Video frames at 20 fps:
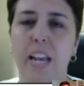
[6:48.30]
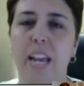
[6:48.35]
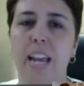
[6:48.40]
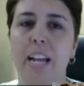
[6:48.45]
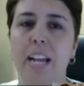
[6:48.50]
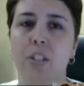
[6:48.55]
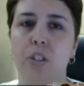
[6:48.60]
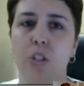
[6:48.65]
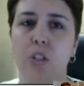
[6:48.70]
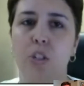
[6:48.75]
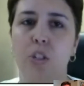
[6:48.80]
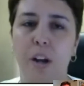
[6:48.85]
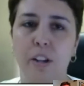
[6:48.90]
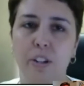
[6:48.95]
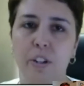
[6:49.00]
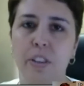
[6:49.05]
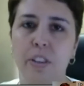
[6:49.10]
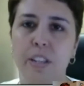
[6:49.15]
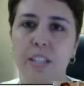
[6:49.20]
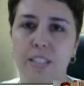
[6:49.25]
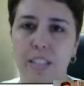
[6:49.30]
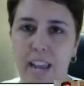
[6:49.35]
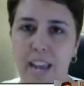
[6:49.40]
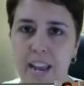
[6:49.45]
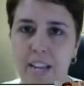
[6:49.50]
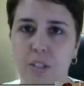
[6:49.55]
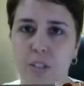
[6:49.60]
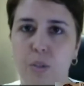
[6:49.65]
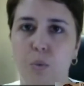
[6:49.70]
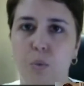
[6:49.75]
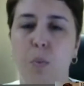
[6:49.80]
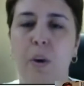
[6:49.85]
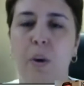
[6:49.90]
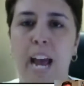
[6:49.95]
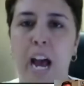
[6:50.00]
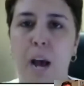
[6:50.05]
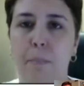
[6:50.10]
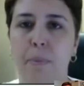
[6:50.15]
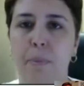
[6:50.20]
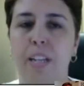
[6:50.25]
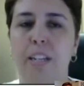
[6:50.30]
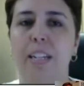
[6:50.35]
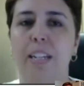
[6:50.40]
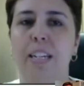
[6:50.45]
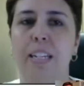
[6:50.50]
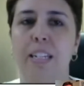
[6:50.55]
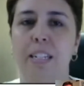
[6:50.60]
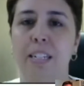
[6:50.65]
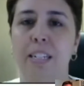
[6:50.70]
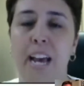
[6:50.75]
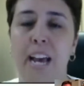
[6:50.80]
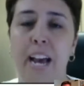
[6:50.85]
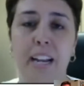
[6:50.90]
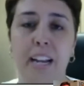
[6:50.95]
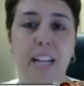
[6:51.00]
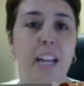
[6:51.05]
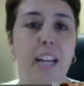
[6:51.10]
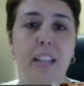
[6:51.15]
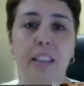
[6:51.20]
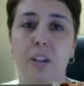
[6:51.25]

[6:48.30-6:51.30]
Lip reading: And so under this case, what happened is that